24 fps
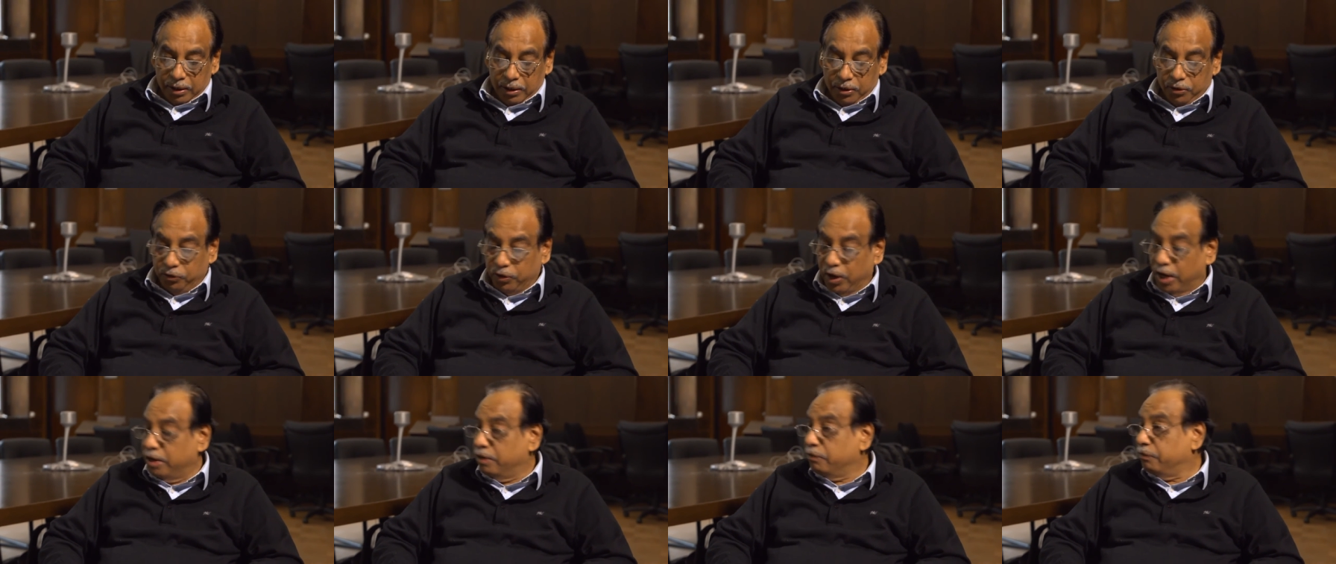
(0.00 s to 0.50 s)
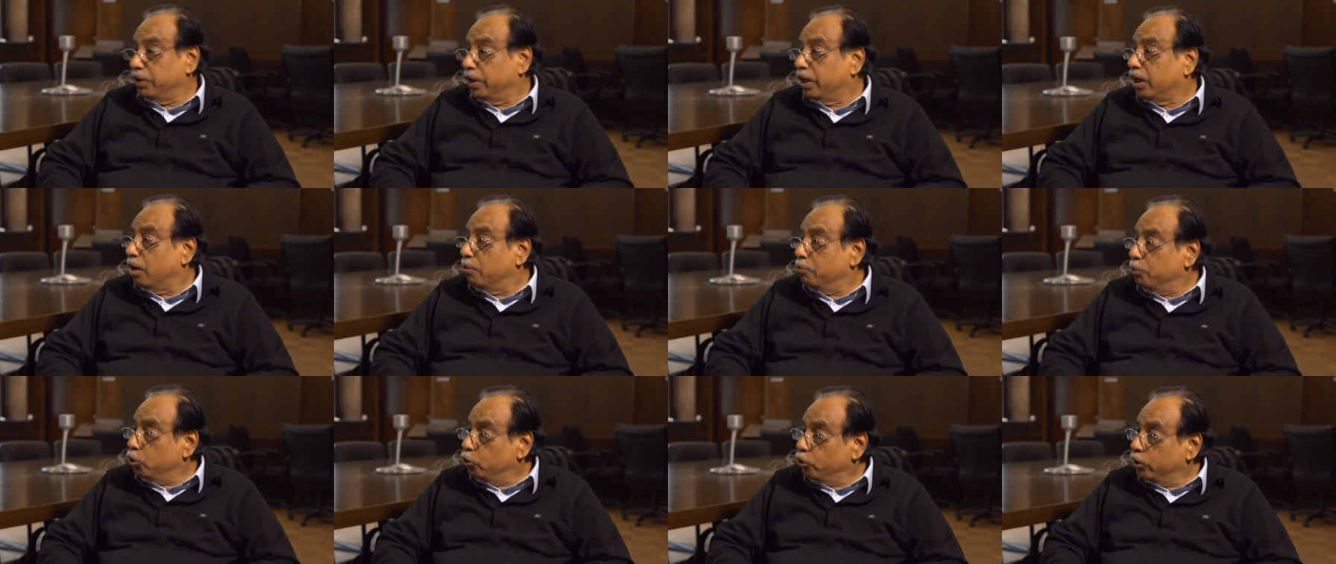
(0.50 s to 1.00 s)
scientific
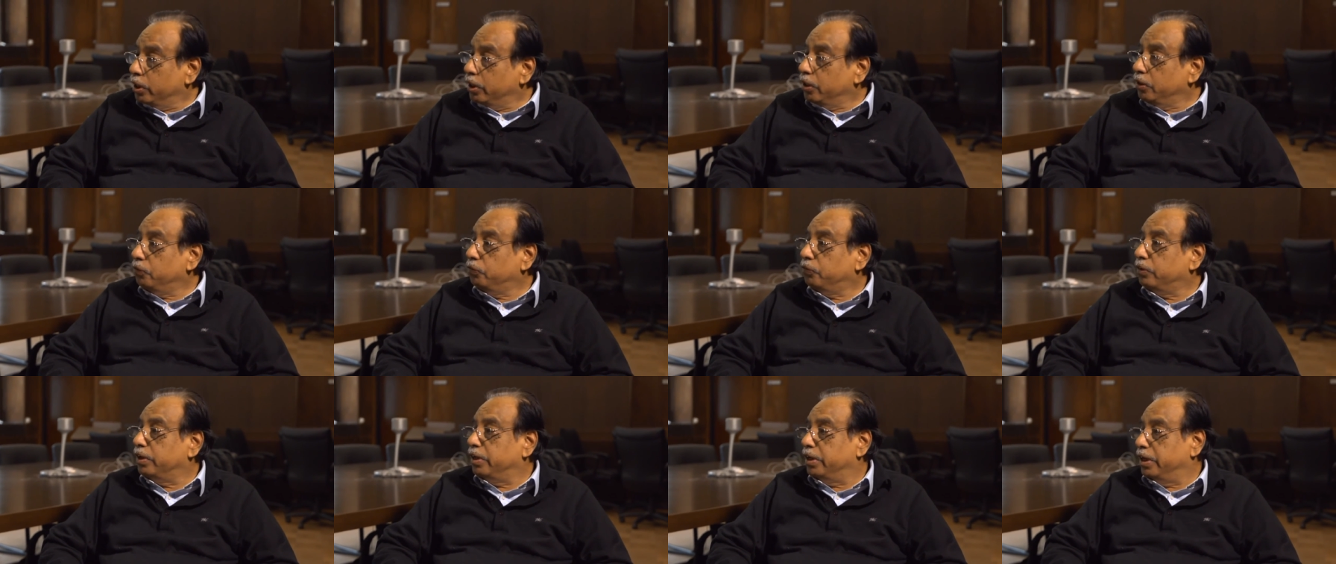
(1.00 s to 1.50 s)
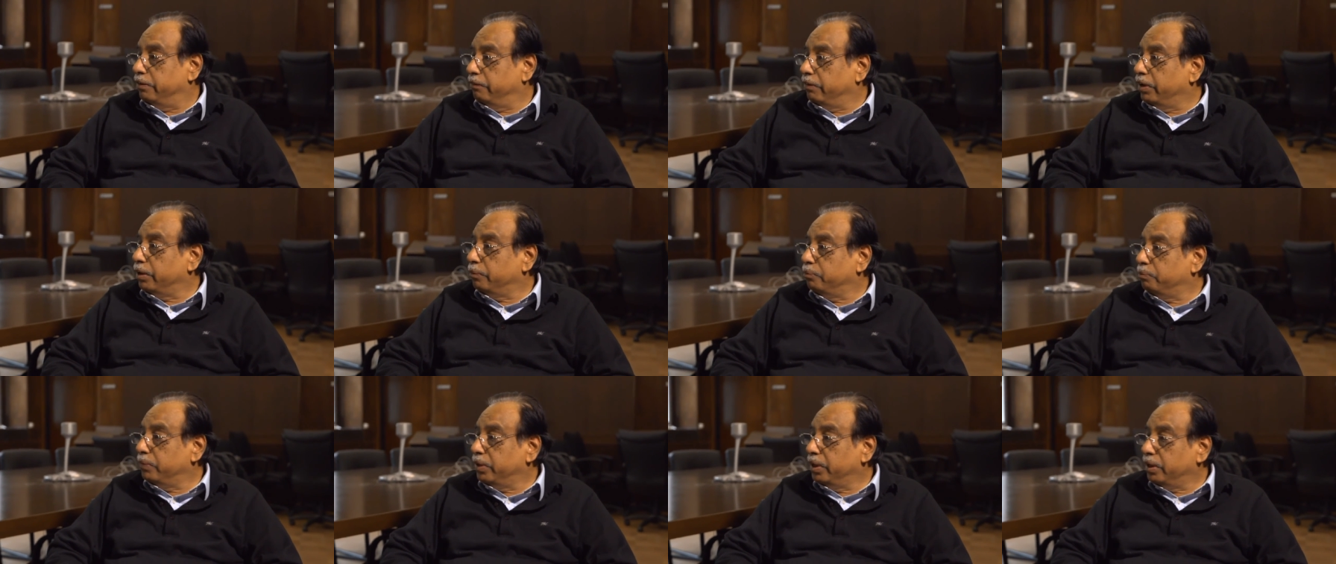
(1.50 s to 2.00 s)
communities and
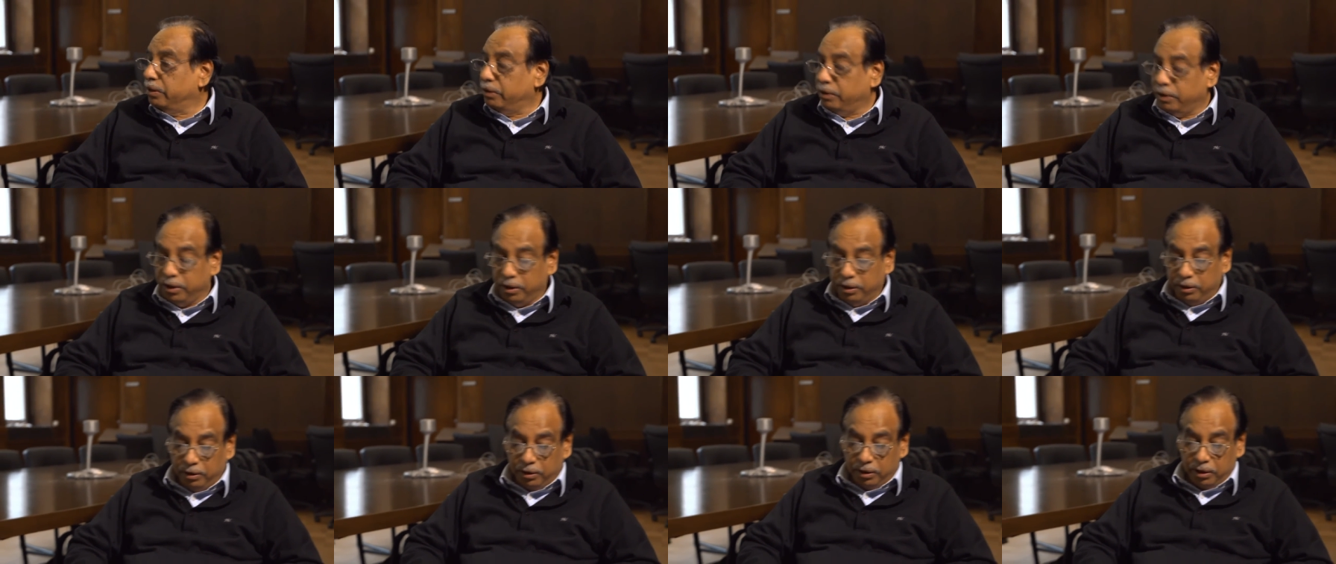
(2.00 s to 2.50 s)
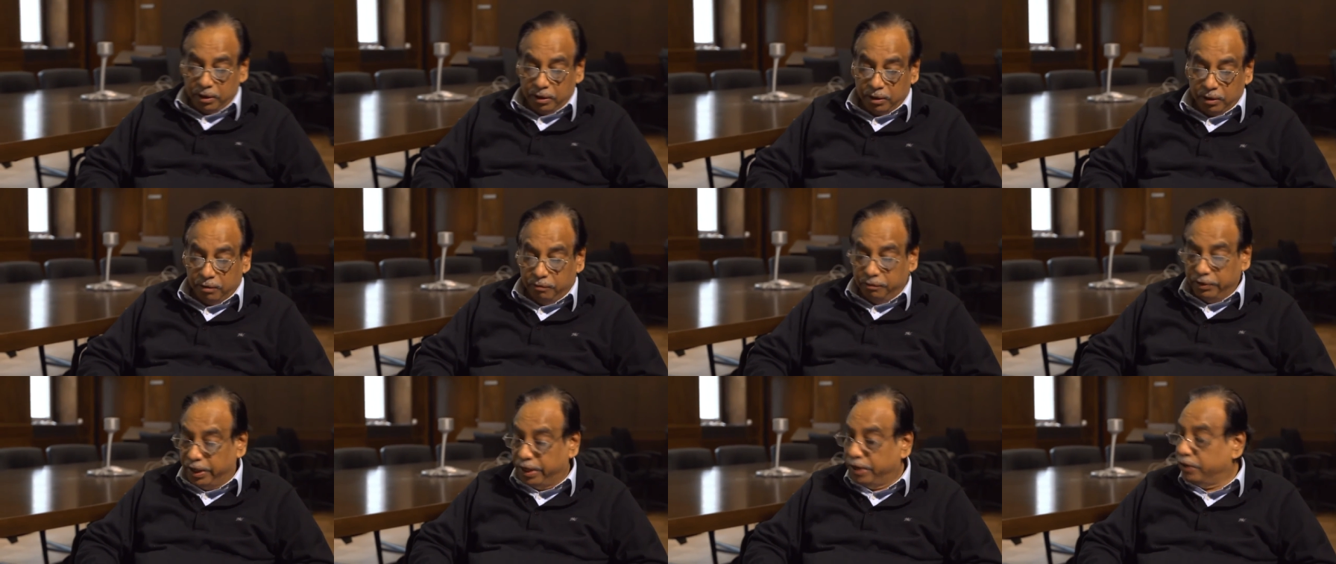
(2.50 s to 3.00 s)
development in
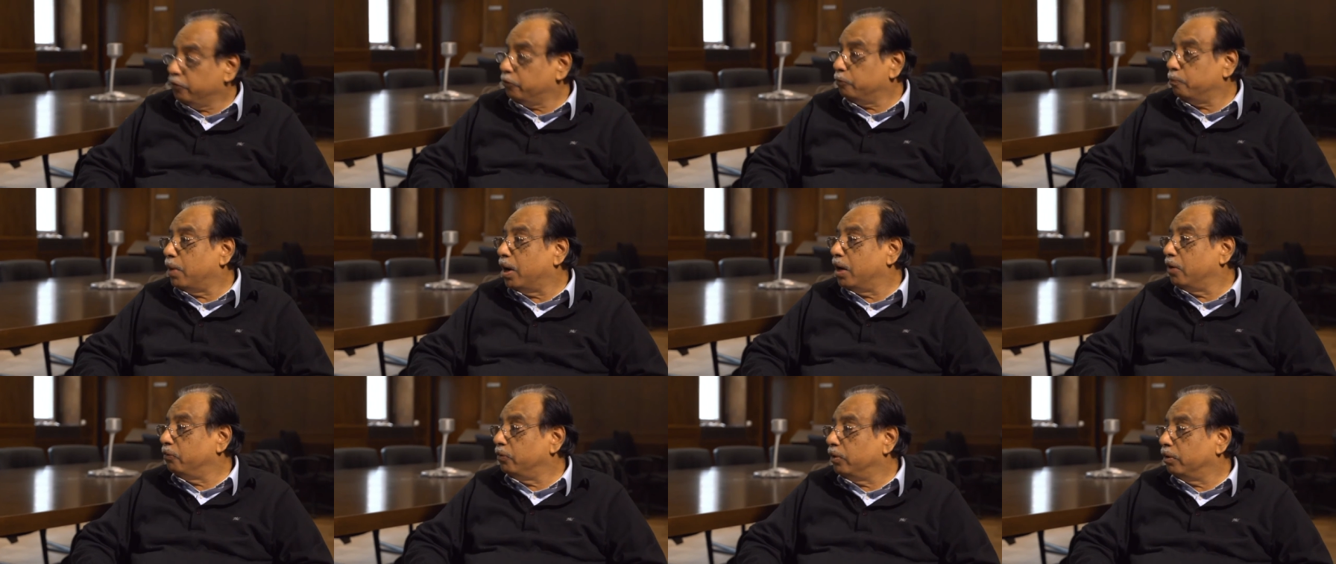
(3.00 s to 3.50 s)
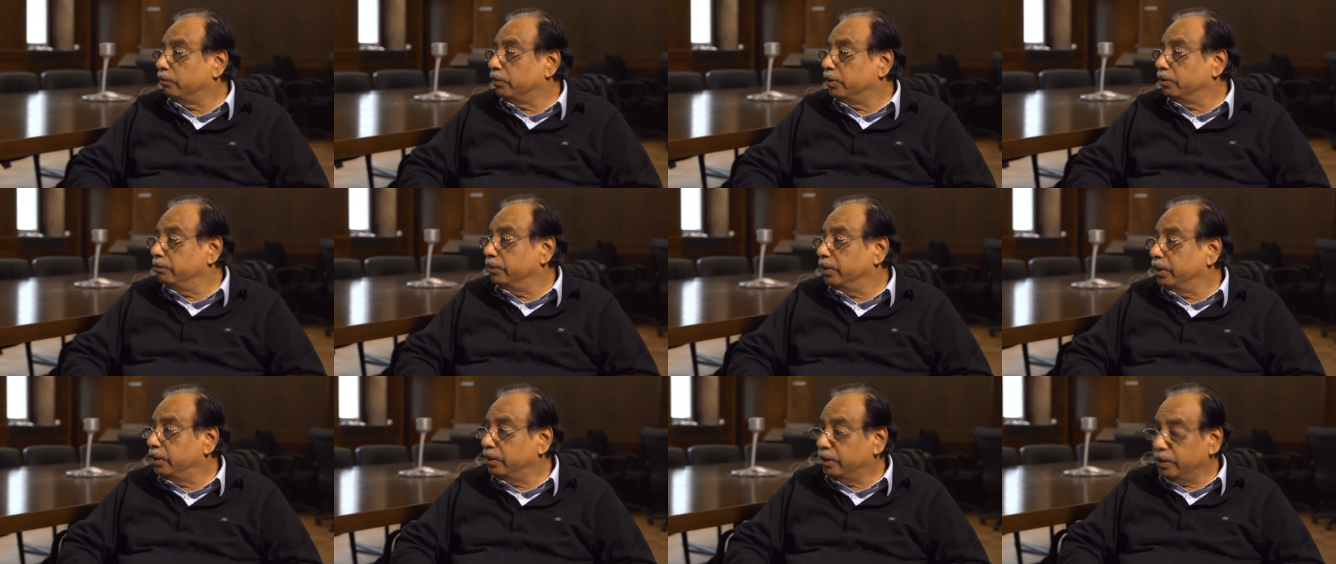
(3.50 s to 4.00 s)
various parts of the
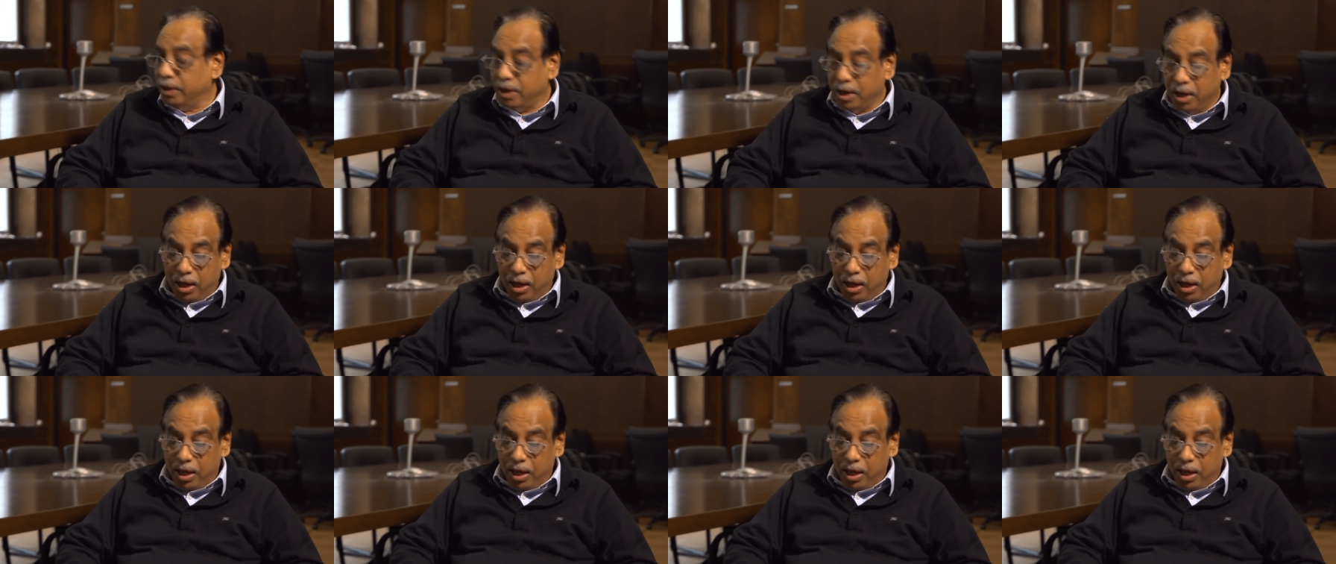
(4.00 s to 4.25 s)
world.